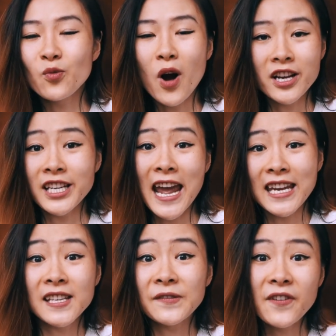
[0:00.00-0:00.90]
watched
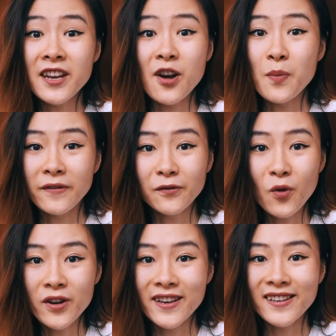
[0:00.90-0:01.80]
any video
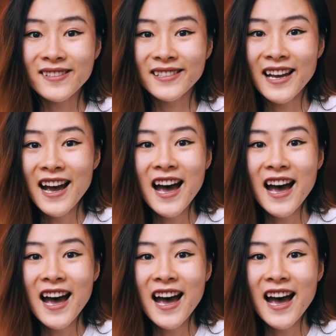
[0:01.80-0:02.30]
before this,